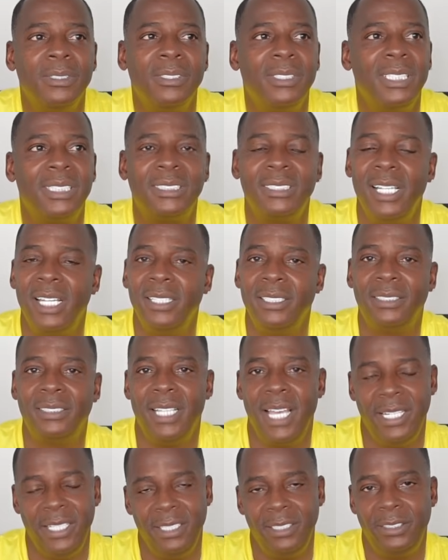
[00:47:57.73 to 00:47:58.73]
it's not
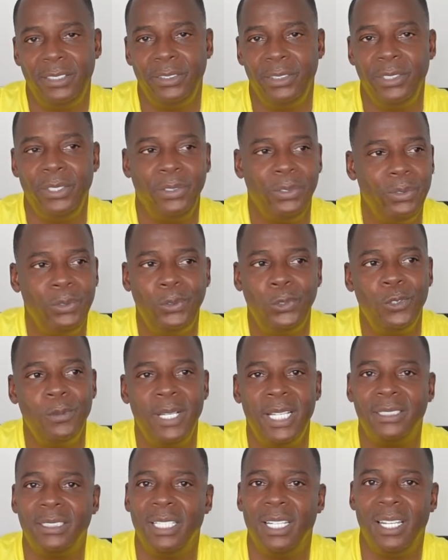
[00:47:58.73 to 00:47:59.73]
exciting to you. YouTube
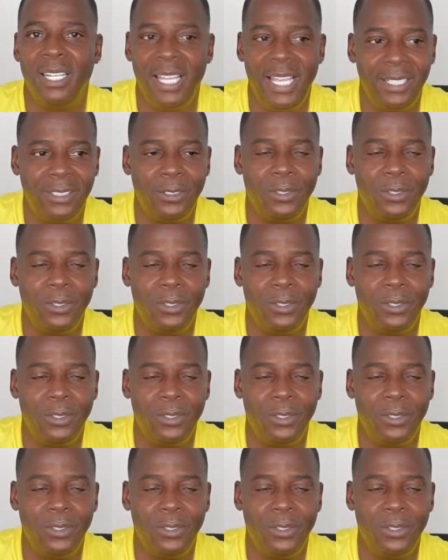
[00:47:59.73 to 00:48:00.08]
has a lot